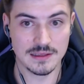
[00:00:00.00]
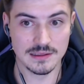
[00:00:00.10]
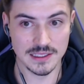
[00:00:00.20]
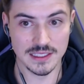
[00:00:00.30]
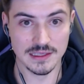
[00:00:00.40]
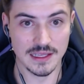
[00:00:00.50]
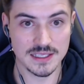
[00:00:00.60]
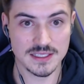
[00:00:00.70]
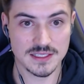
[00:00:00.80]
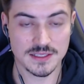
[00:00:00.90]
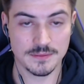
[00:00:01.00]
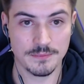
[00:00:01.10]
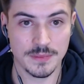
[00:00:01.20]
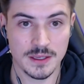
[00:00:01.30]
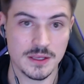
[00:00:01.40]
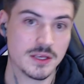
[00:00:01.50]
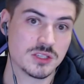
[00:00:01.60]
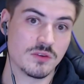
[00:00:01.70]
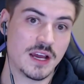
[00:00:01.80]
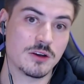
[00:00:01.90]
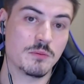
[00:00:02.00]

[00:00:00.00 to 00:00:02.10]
lead lists. So if I go